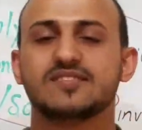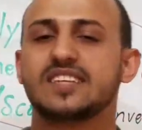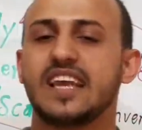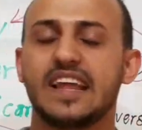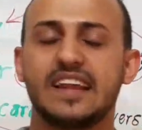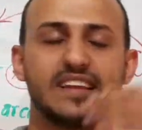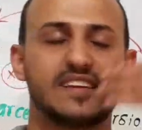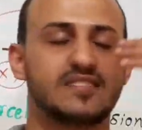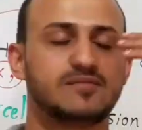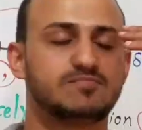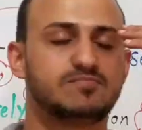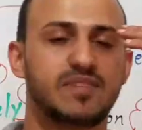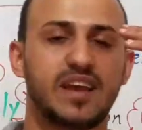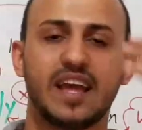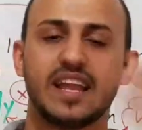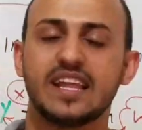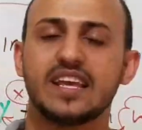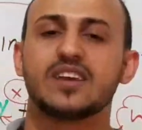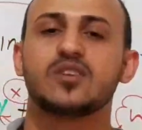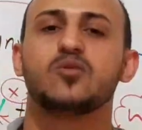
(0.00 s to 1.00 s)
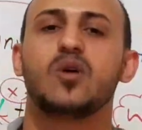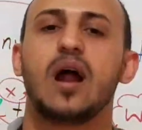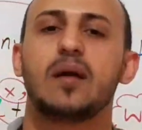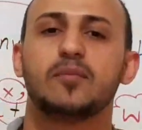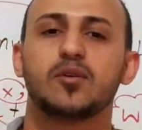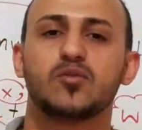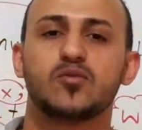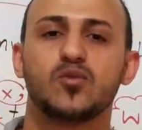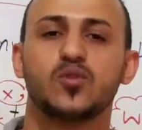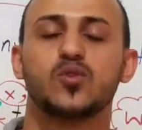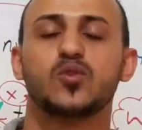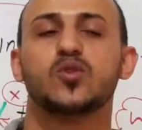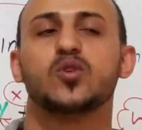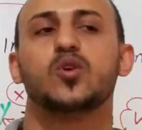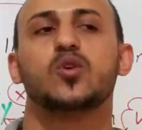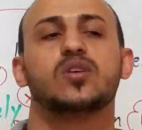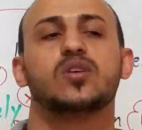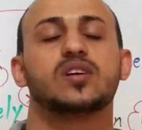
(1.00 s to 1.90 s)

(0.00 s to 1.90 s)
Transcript: any grammar rule